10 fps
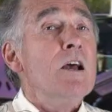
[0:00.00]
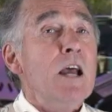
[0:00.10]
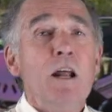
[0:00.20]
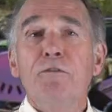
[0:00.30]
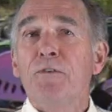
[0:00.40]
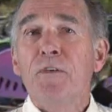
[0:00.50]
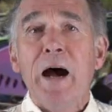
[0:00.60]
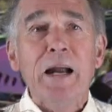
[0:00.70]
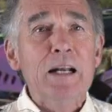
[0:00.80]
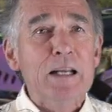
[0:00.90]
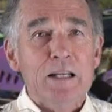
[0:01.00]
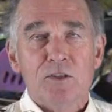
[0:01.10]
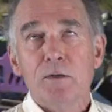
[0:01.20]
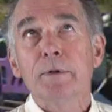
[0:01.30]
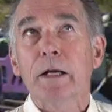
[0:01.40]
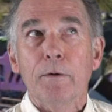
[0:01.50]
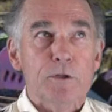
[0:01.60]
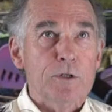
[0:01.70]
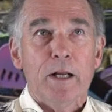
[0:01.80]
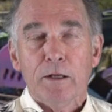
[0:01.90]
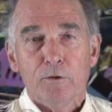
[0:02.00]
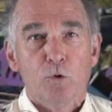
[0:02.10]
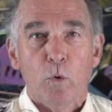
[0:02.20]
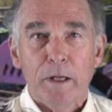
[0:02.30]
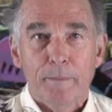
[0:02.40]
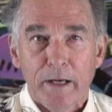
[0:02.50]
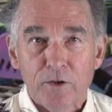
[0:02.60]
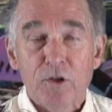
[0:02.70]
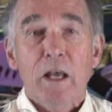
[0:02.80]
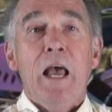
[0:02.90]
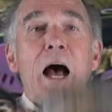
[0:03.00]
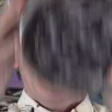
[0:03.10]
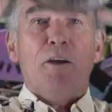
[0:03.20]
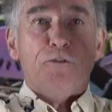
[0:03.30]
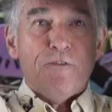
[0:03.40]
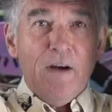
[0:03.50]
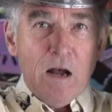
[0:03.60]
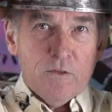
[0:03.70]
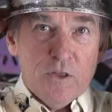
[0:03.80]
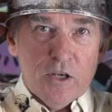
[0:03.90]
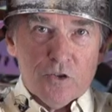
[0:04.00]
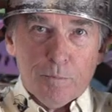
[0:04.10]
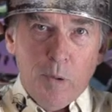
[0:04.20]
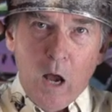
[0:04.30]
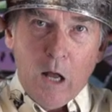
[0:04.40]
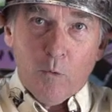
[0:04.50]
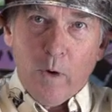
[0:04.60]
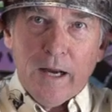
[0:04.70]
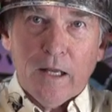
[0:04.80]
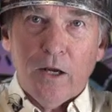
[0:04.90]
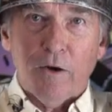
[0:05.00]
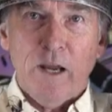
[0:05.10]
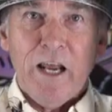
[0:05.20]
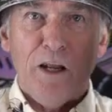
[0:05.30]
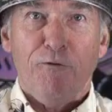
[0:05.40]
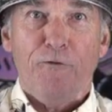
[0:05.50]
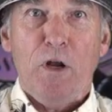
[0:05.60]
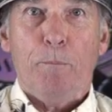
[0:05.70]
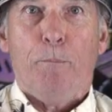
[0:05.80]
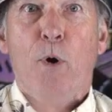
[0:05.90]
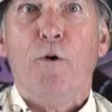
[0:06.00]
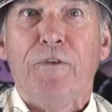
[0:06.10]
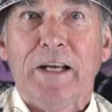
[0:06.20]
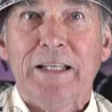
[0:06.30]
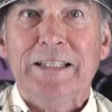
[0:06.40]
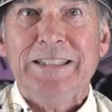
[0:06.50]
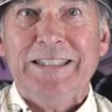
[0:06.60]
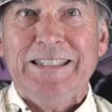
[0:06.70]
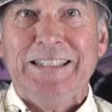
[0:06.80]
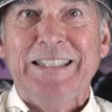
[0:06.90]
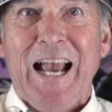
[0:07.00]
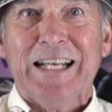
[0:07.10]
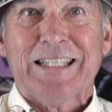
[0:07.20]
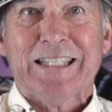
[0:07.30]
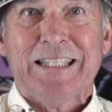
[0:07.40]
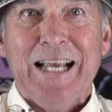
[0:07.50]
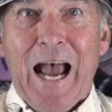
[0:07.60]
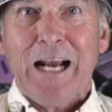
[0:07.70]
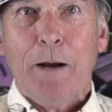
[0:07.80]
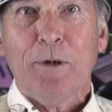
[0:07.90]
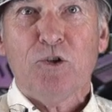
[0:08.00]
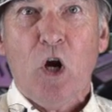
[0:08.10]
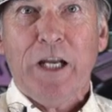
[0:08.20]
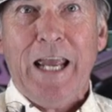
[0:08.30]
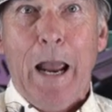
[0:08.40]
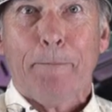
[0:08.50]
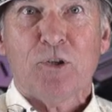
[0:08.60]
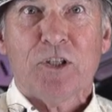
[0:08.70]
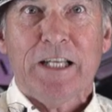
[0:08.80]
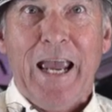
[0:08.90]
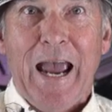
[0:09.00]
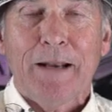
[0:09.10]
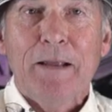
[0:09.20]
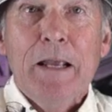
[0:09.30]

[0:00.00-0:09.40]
And finally, it seems like I was there like 20 minutes. I found this pot right here, and it fit perfect. Yes! I got my Johnny Appleseed hat.